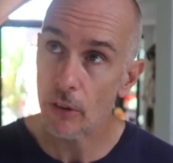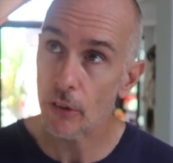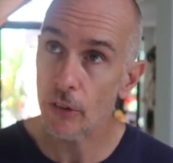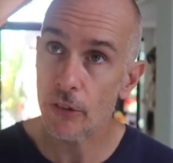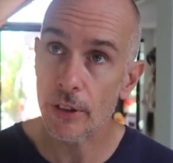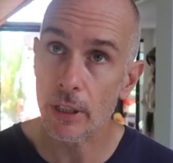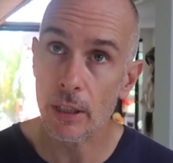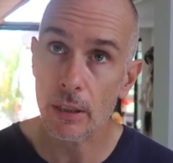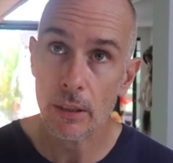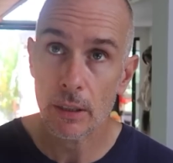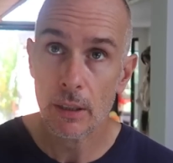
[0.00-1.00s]
Just
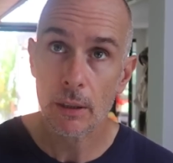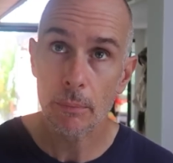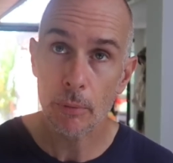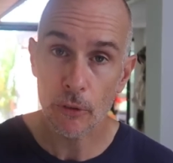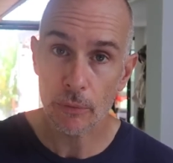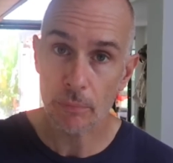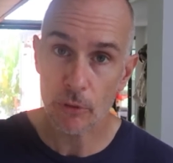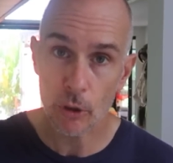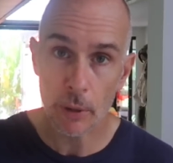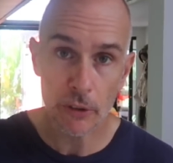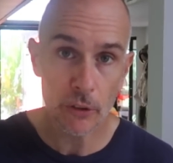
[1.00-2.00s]
put some
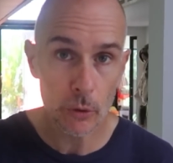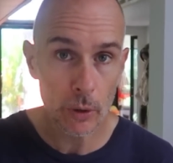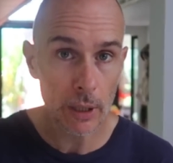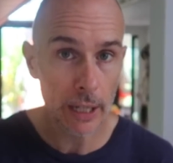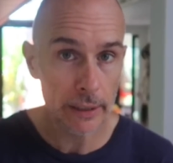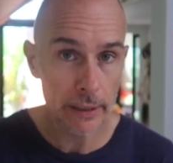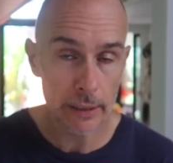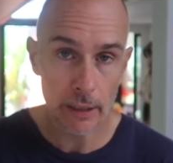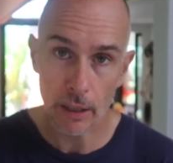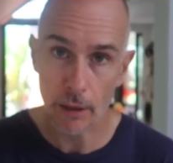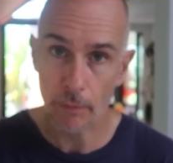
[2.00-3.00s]
2x2 cladding,